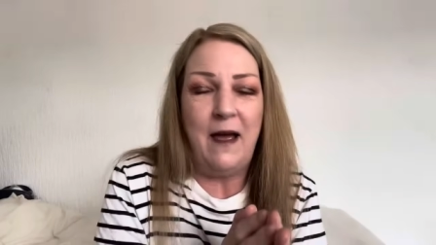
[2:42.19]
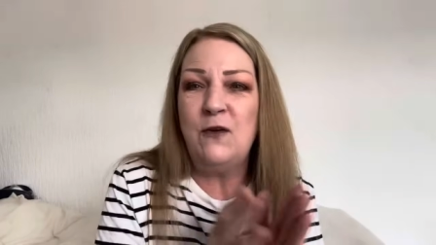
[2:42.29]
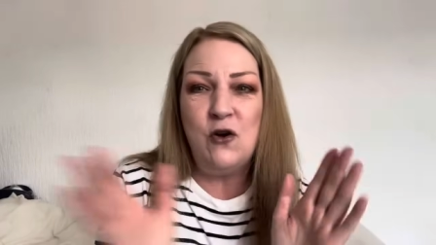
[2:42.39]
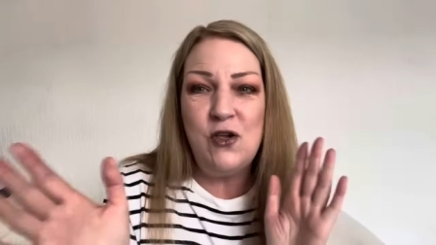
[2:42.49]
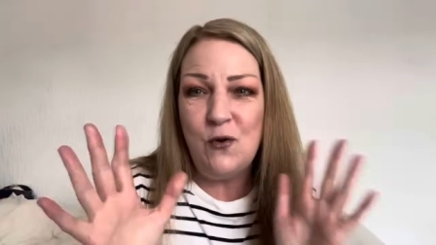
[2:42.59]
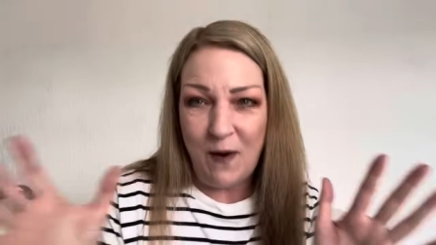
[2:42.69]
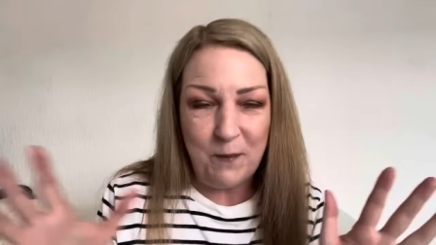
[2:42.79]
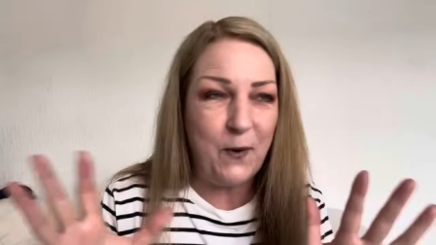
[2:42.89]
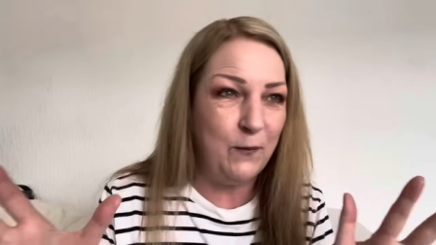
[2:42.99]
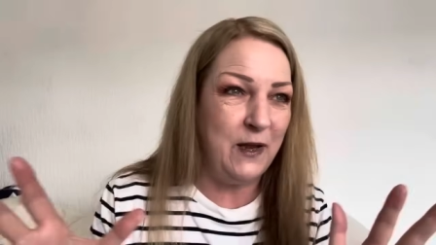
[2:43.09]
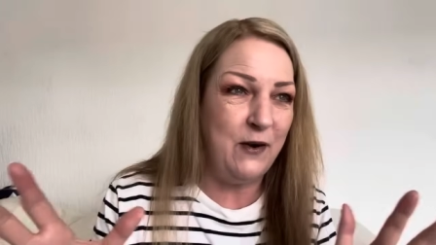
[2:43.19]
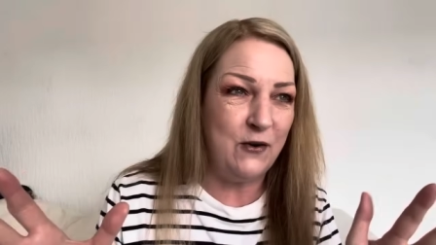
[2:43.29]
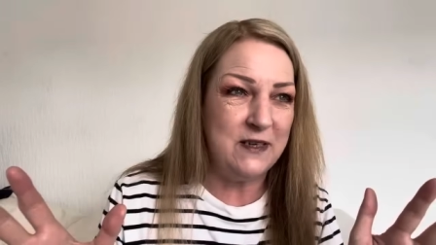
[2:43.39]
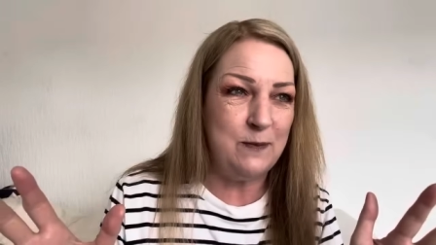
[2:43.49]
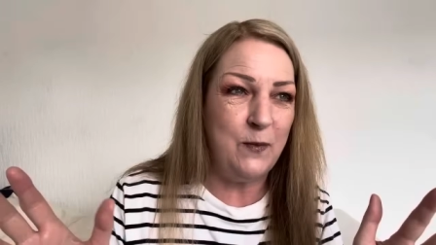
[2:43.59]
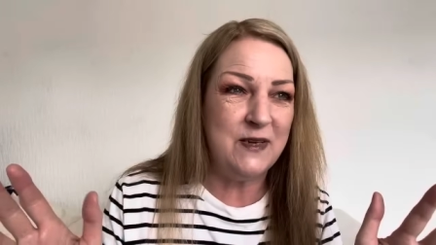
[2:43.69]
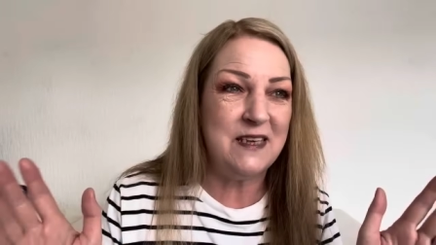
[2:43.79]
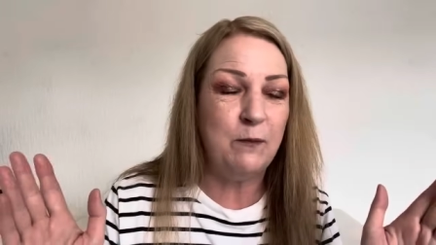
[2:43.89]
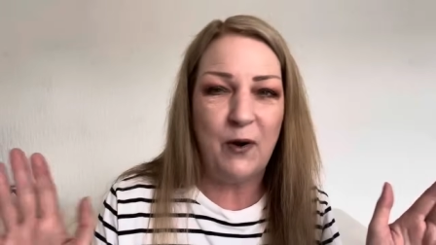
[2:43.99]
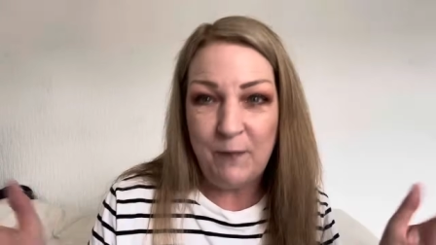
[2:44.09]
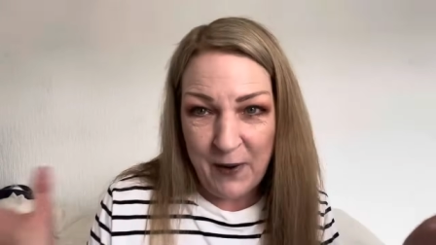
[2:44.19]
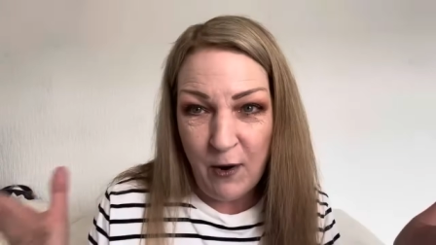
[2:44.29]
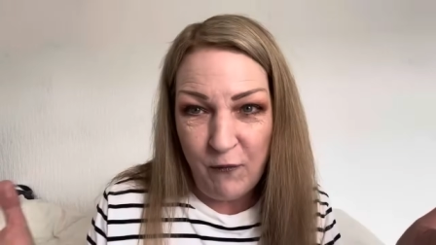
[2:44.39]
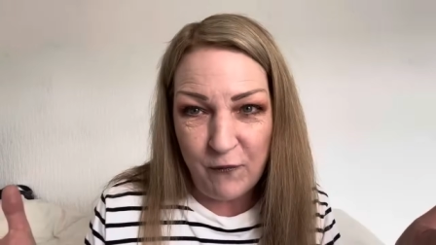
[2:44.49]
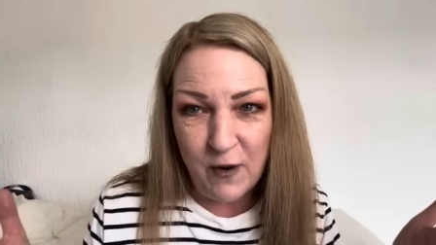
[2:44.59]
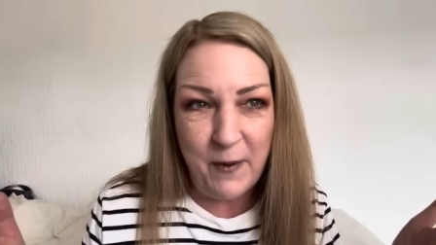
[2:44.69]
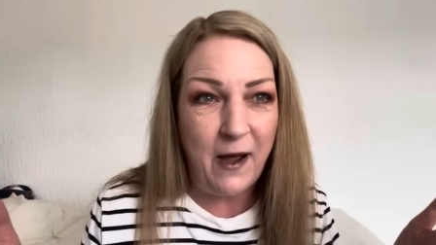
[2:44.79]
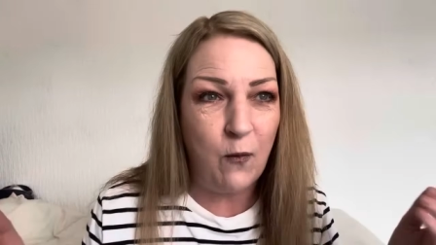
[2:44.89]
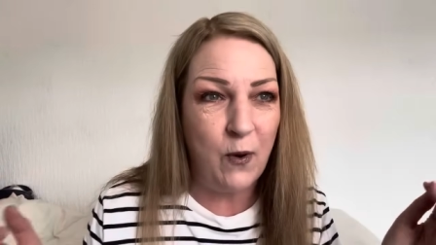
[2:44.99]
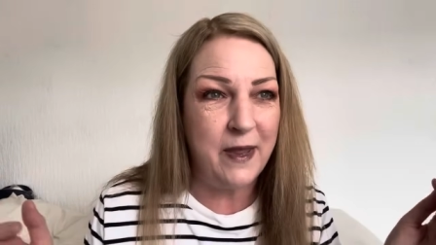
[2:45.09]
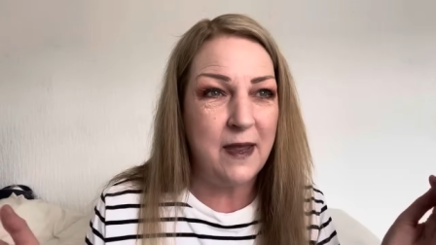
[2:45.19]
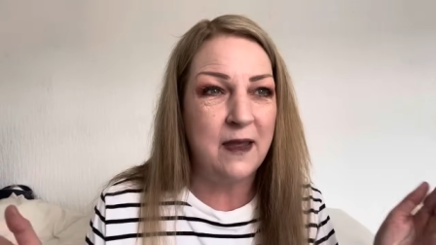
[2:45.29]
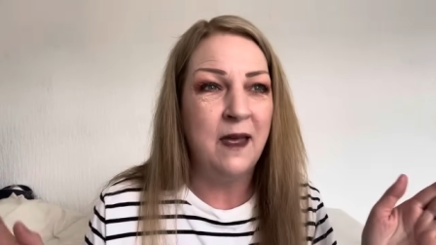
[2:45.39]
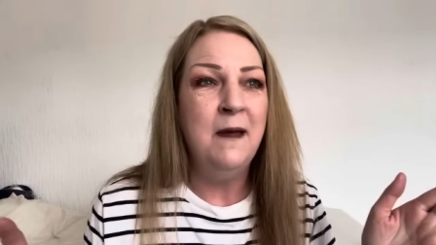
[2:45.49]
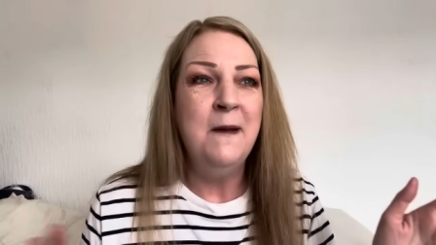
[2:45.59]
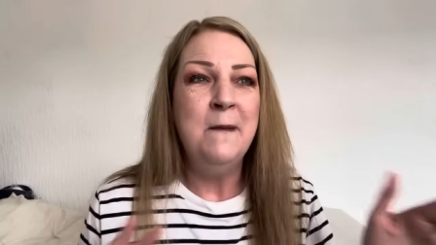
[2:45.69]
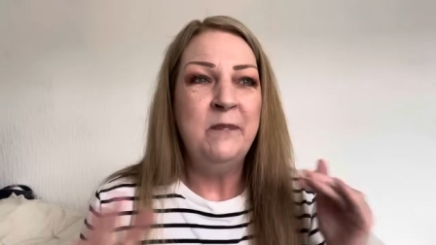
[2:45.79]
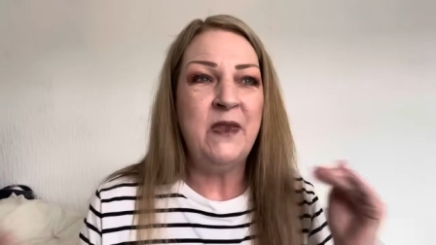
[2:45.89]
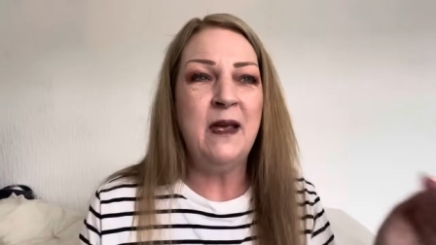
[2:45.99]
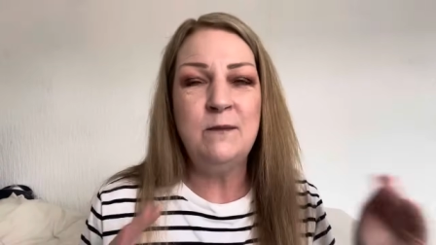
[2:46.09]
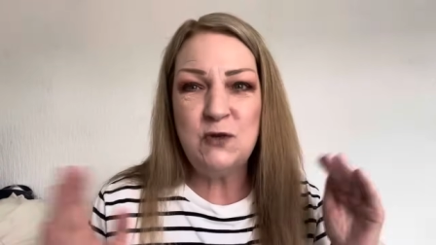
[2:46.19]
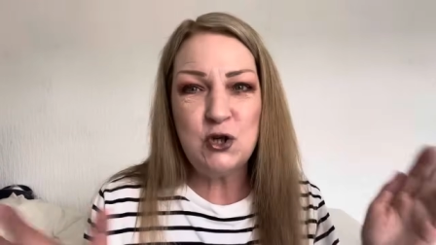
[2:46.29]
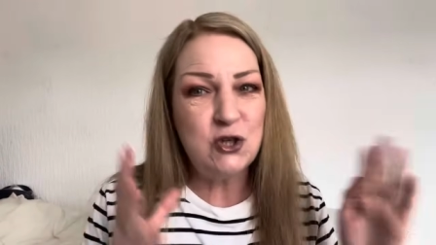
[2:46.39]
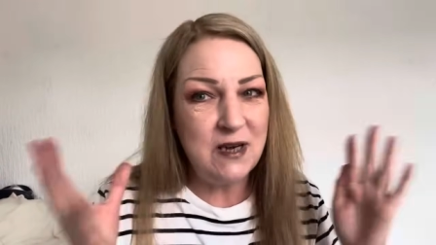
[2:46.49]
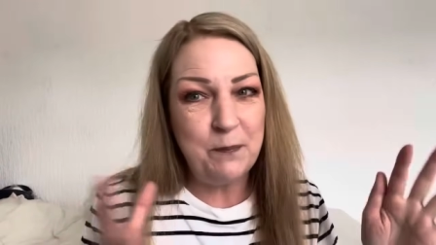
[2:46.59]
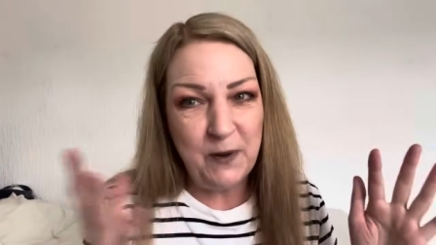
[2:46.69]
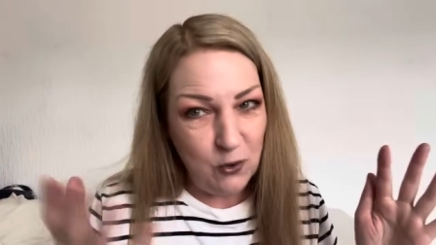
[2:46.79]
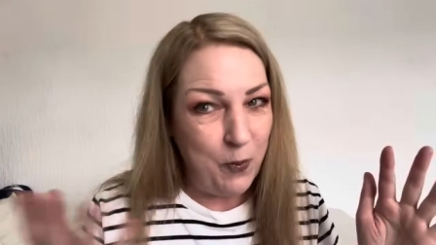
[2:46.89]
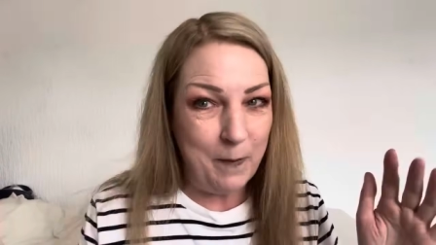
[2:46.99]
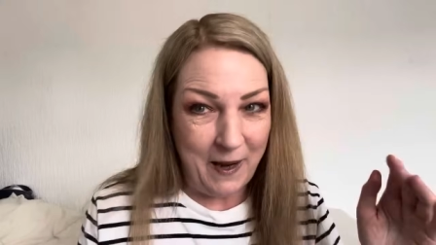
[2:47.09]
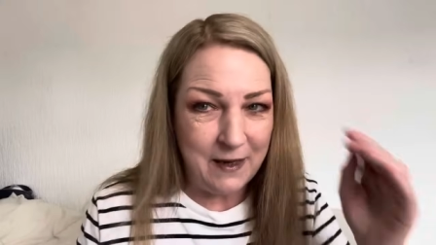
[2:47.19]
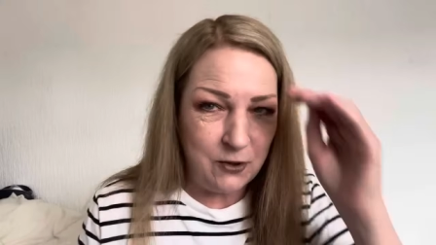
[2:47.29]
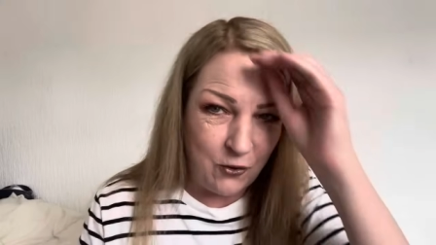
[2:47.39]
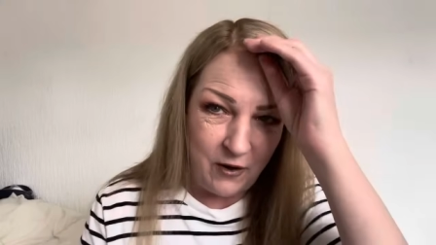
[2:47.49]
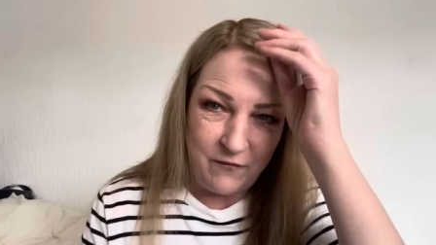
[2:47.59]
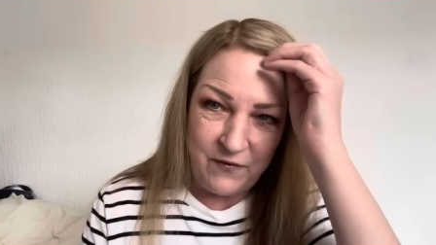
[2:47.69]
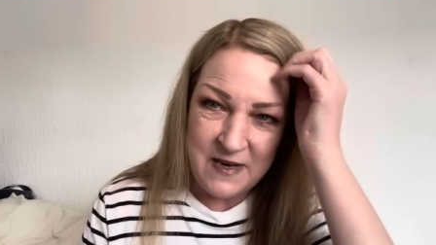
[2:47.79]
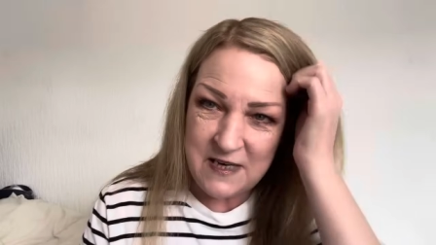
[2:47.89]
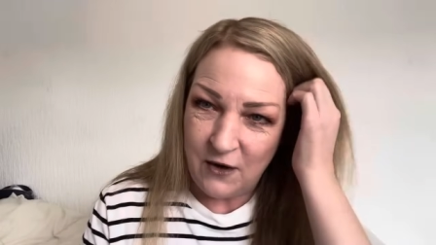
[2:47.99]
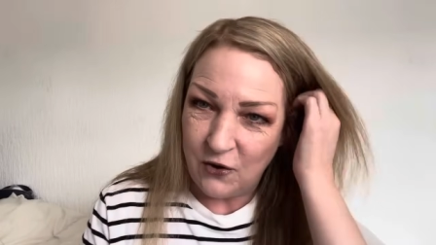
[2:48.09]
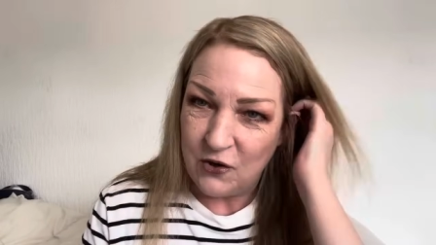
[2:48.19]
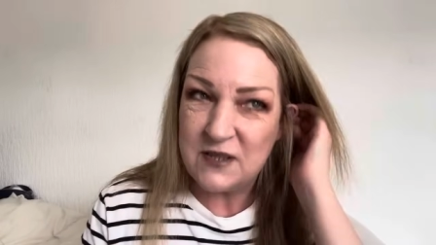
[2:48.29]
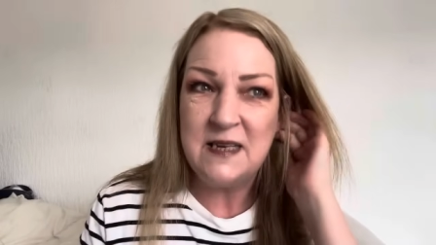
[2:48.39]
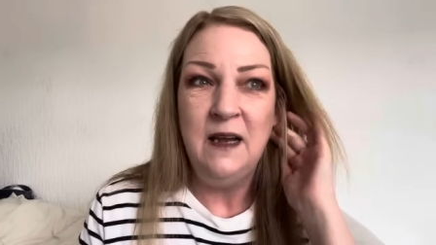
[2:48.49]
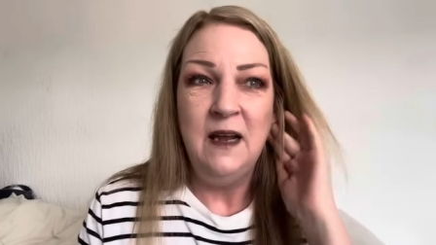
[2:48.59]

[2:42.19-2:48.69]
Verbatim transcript: I know you haven't probably noticed me missing, but I've been off for about a week um, just because I've built up a backlog of videos.